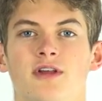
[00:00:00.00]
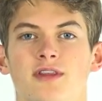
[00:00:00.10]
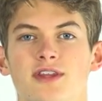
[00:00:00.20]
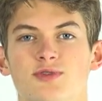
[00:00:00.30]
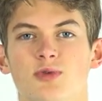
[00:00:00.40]

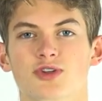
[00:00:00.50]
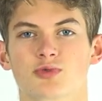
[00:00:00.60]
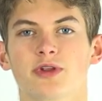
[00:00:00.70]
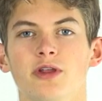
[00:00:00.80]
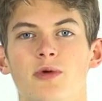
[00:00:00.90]
This works
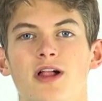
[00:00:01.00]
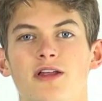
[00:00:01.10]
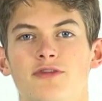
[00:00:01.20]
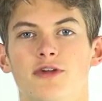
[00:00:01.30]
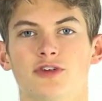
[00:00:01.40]
really well
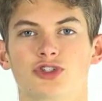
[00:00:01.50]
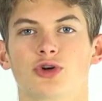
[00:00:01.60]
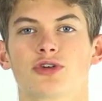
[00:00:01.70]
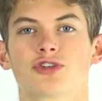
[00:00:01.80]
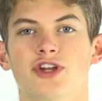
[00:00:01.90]
if you have a
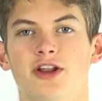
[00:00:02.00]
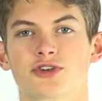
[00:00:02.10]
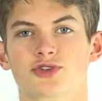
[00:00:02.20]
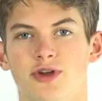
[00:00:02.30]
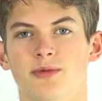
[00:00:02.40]
shorter chain or
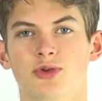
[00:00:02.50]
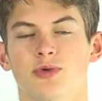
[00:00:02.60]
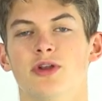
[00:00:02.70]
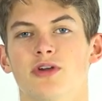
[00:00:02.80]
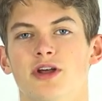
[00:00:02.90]
string
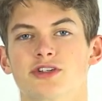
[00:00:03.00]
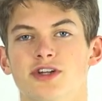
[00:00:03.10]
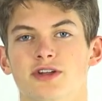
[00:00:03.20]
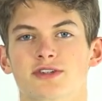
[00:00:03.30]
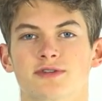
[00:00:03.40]
between your
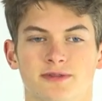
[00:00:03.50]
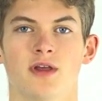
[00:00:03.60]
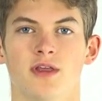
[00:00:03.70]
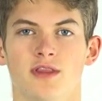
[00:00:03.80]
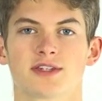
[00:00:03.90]
nunchucks.
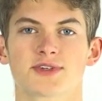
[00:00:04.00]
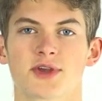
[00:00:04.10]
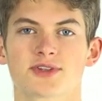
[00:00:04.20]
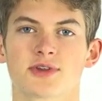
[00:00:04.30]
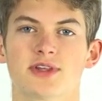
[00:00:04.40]
This is
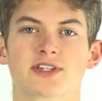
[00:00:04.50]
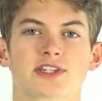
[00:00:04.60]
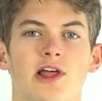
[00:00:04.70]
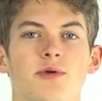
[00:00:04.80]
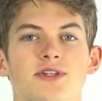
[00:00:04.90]
also the
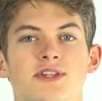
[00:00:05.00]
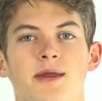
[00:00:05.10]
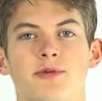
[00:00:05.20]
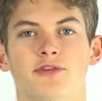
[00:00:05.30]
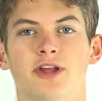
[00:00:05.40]
slowest
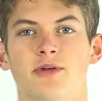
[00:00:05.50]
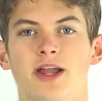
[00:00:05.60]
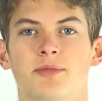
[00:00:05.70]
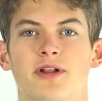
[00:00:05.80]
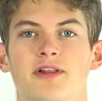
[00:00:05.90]
type of
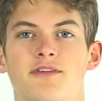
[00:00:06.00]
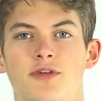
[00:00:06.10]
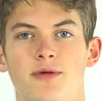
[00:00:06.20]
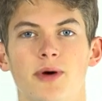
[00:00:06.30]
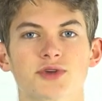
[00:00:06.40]
redirect, but it'll give you
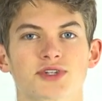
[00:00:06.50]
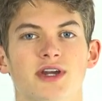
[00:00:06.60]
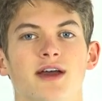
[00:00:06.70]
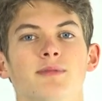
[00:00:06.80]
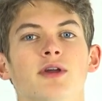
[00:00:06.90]
the most
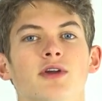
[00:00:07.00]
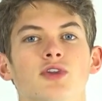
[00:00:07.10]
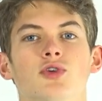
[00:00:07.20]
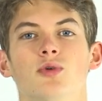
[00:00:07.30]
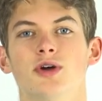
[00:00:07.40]
time
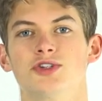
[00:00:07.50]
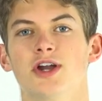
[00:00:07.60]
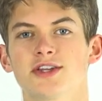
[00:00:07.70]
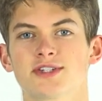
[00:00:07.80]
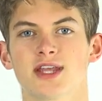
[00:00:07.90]
to
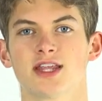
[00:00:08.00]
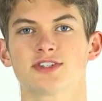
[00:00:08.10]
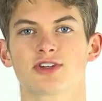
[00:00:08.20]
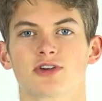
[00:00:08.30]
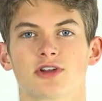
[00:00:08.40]
adjust and
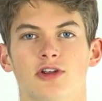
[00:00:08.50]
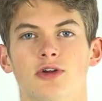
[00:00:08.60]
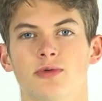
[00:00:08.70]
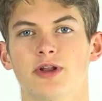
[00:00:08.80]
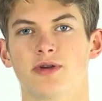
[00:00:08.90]
start to
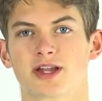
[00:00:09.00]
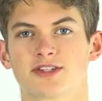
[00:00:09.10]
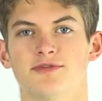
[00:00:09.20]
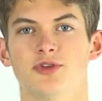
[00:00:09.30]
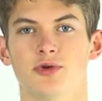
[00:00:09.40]
learn
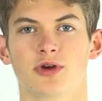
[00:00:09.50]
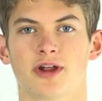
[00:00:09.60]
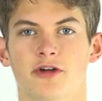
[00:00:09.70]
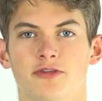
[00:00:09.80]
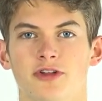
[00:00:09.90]
redirects if you do it
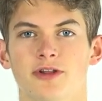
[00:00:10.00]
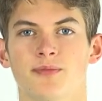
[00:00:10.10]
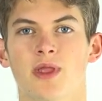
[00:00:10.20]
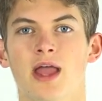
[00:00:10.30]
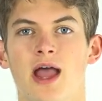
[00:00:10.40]
carefully.
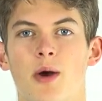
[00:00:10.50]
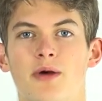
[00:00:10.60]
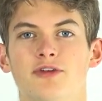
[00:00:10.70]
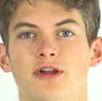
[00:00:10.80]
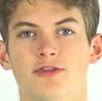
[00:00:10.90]

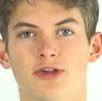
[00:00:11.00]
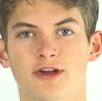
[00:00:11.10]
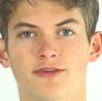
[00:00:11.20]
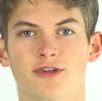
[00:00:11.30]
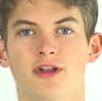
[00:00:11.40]
However, if you
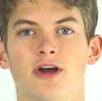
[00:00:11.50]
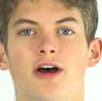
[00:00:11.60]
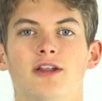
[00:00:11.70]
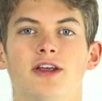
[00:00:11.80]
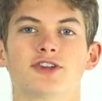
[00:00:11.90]
have
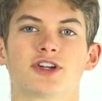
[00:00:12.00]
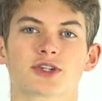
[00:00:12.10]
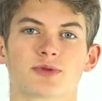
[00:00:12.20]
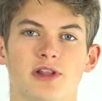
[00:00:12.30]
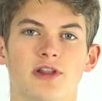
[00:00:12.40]

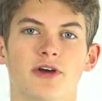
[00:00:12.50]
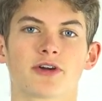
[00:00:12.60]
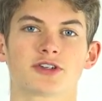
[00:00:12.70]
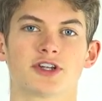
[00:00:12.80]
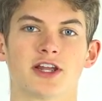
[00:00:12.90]
nunchucks with a
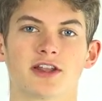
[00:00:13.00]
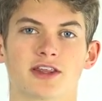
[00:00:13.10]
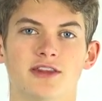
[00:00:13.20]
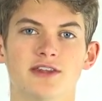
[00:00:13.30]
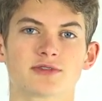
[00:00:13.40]
longer chain,
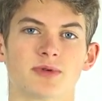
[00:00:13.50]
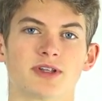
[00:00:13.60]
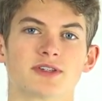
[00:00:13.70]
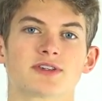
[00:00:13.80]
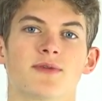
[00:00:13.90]
like these
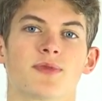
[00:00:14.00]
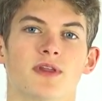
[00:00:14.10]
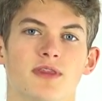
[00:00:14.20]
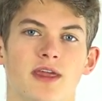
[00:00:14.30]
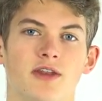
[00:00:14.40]
ones,
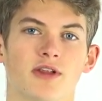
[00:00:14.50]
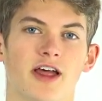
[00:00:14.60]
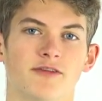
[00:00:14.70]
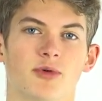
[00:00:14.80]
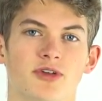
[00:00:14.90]
then you'll
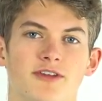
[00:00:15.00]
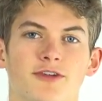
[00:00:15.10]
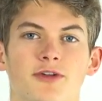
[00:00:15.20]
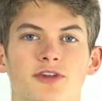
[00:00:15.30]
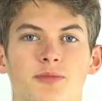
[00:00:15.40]
have more
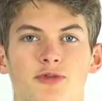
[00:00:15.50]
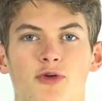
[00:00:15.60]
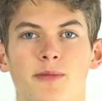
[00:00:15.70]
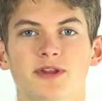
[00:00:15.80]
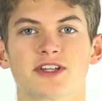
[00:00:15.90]
difficulty
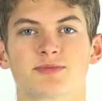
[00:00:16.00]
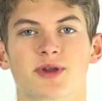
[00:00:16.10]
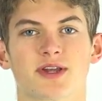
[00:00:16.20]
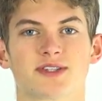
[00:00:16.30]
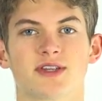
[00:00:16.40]
performing this
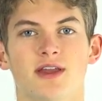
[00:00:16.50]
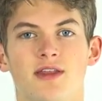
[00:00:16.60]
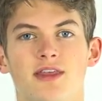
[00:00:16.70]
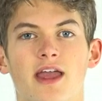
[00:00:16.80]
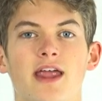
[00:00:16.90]
because
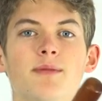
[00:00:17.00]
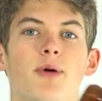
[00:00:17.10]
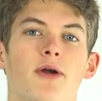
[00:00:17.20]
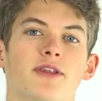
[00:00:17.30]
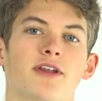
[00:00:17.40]
the end
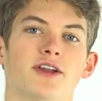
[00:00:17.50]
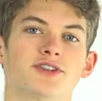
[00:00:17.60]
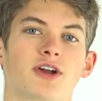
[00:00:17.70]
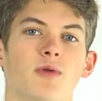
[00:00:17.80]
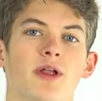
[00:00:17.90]
part of the
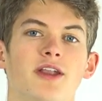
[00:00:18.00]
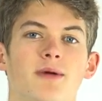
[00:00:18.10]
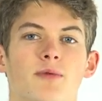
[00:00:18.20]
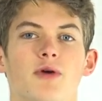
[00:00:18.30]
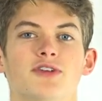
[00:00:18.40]
nunchuck will end
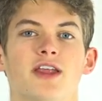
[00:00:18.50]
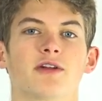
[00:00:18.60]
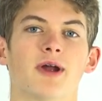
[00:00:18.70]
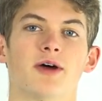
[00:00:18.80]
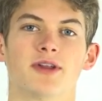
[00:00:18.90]
up rotating
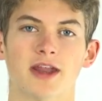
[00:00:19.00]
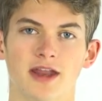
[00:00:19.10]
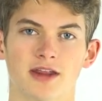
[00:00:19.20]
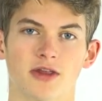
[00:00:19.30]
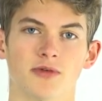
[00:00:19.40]
around and
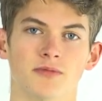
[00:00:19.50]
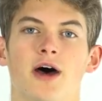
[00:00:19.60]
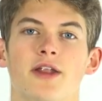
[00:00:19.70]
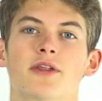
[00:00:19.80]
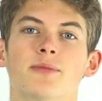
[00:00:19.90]
hitting you.
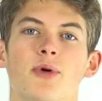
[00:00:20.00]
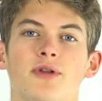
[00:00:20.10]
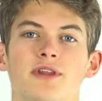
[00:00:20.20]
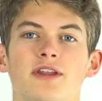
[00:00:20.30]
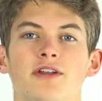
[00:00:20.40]
Another
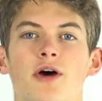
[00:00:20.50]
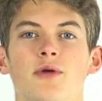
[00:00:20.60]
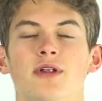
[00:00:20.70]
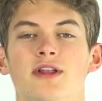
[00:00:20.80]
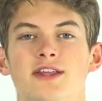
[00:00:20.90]
important thing to
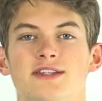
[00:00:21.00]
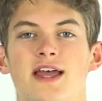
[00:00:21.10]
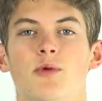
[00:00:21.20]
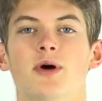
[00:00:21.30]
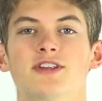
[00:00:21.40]
note is
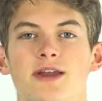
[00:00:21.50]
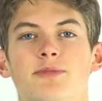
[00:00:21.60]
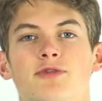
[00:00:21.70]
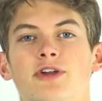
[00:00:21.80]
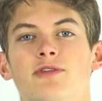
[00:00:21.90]
that what
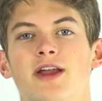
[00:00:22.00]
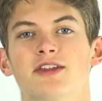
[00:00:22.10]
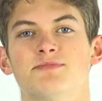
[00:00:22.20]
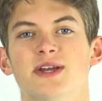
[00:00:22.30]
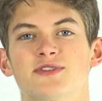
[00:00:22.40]
type of redirect
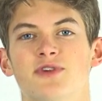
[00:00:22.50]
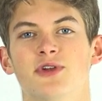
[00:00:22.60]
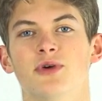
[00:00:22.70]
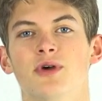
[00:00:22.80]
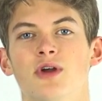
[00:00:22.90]
is best for
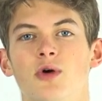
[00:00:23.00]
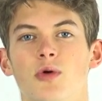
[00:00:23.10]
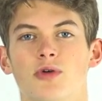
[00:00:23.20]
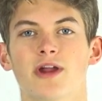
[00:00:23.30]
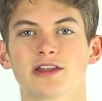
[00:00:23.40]
you
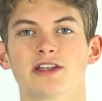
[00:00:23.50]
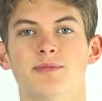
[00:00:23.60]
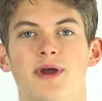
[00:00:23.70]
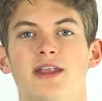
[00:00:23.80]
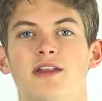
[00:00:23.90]
will greatly
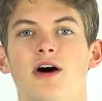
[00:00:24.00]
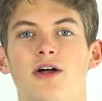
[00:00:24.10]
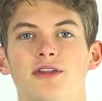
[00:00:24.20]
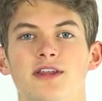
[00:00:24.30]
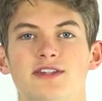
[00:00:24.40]
depend
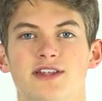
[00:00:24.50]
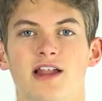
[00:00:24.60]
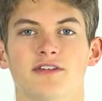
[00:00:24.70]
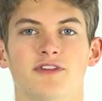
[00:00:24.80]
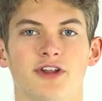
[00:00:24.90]
on the
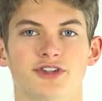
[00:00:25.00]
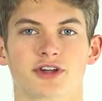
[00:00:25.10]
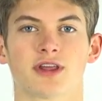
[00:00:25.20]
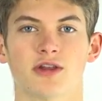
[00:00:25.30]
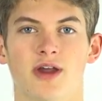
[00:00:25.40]
style of
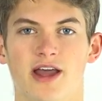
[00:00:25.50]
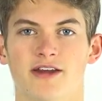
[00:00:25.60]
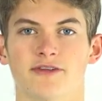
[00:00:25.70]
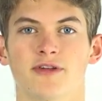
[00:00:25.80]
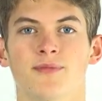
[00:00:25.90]
nunchuck that you
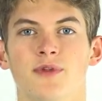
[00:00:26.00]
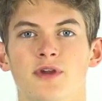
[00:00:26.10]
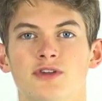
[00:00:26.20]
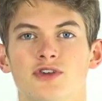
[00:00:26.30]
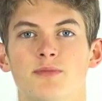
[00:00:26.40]
have.
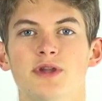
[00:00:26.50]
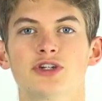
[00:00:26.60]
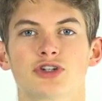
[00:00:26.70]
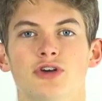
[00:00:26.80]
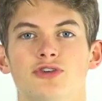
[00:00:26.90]
So be
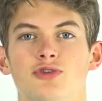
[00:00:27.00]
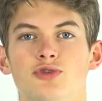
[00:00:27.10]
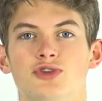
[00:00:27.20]
sure to